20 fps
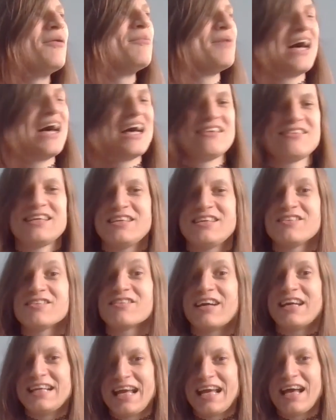but as it is
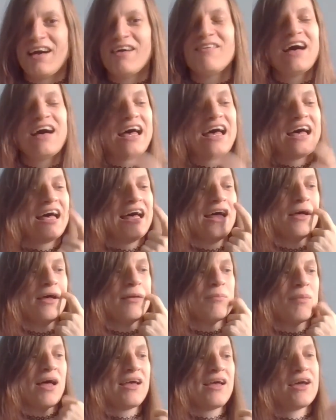right now,
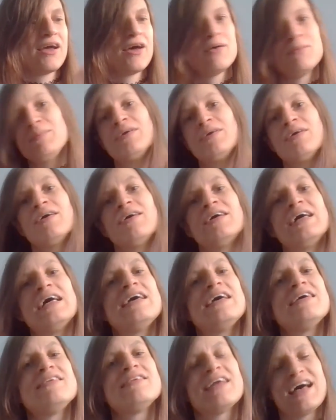um, I hope you
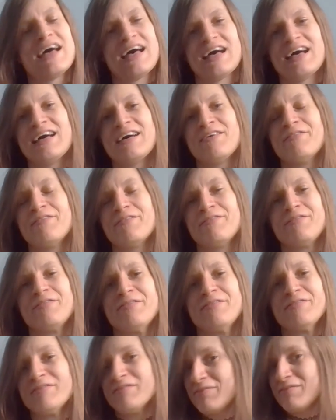guys have
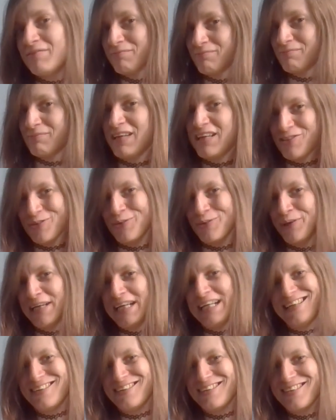
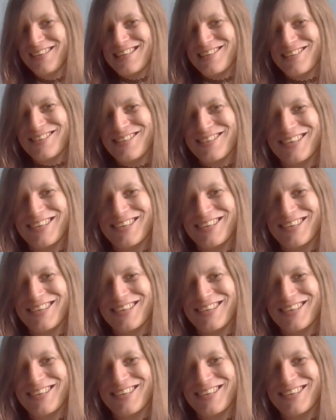enjoyed this